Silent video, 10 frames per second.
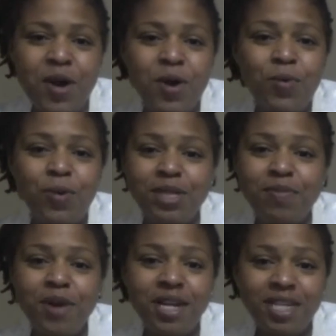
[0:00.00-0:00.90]
Once
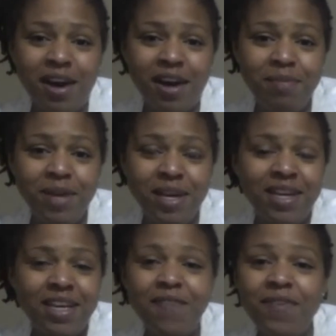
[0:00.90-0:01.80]
upon a time,
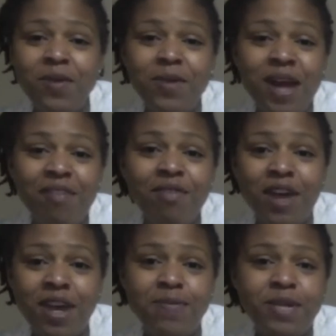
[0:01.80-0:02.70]
if you would have
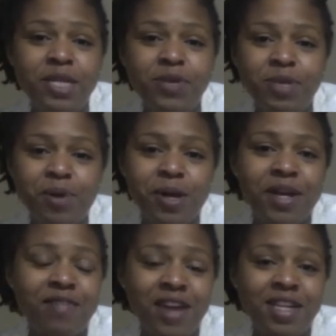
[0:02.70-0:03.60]
invited me to a
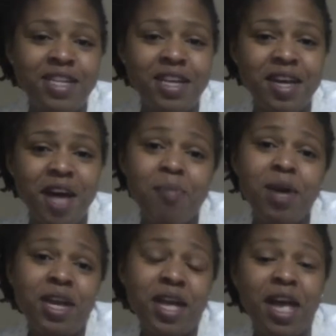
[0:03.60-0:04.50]
sporting event, I might
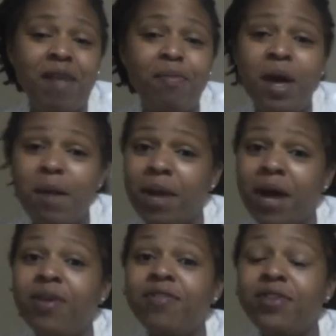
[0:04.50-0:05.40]
have came, but I
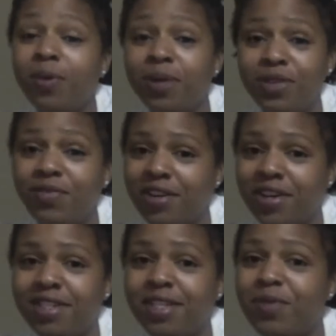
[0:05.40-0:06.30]
would have told you
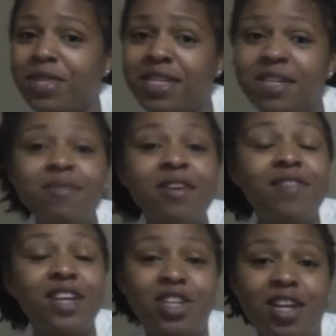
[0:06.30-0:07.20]
first with deep
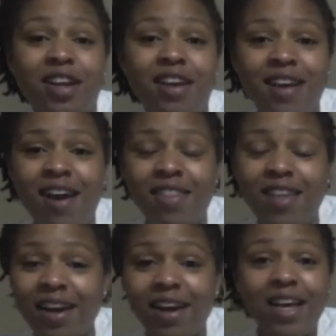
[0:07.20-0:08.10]
conviction that
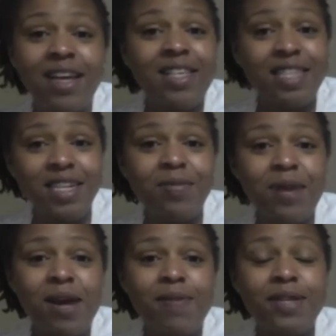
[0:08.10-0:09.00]
I stick
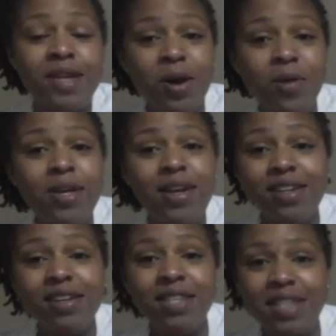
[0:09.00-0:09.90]
around only
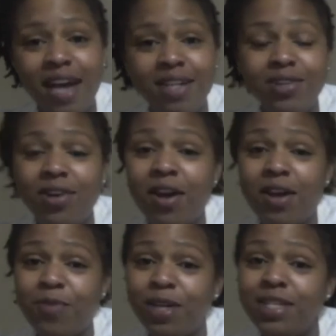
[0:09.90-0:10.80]
until the snacks are gone.
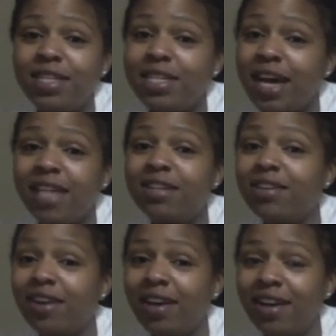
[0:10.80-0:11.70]
And once the snacks are
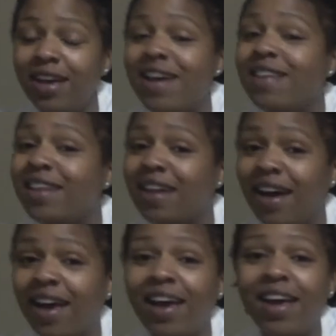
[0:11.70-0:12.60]
gone, then
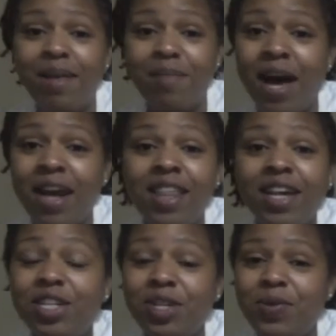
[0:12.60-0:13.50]
I am out of there too.